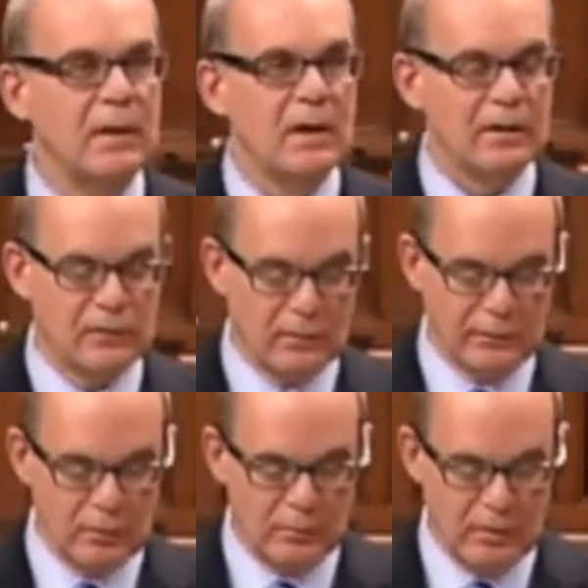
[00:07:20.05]
until a
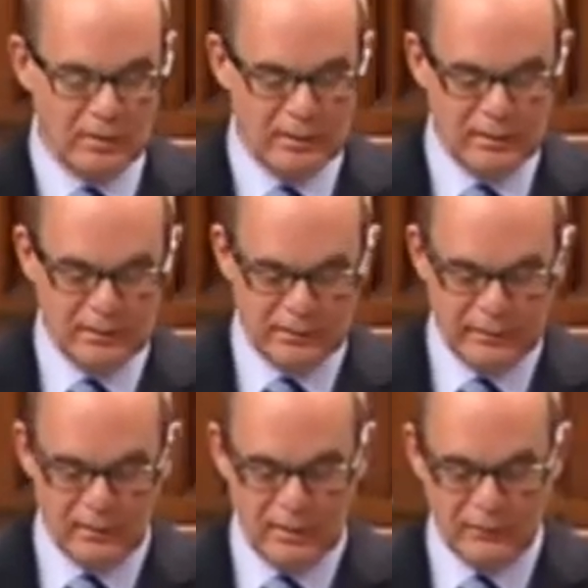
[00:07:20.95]
new party
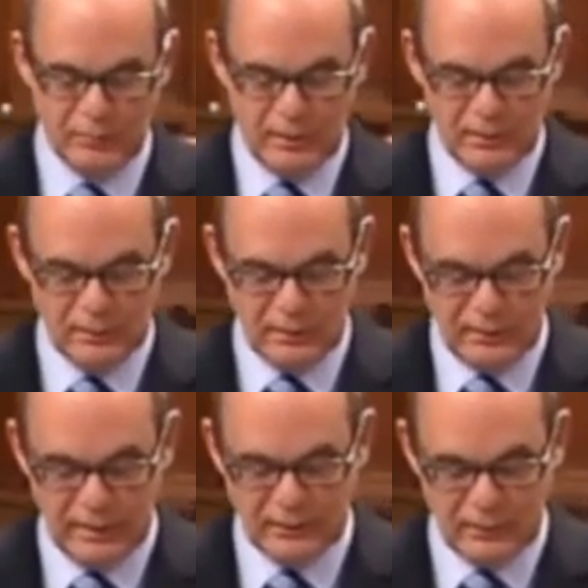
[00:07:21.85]
leader has been
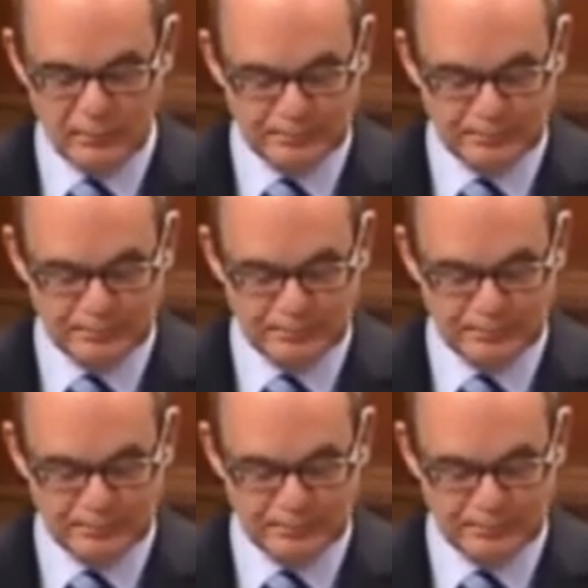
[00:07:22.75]
elected.